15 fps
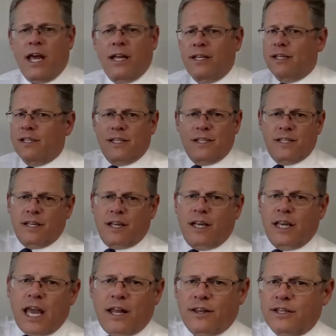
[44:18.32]
because this is
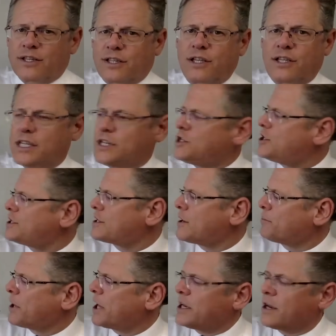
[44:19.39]
the teaching
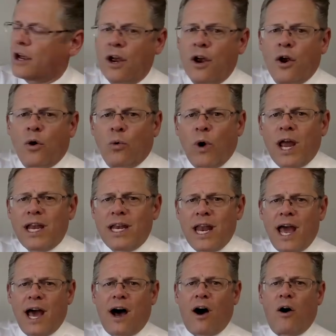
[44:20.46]
template. Right
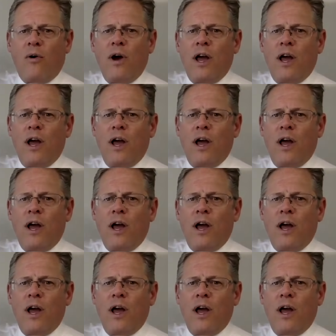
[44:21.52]
now,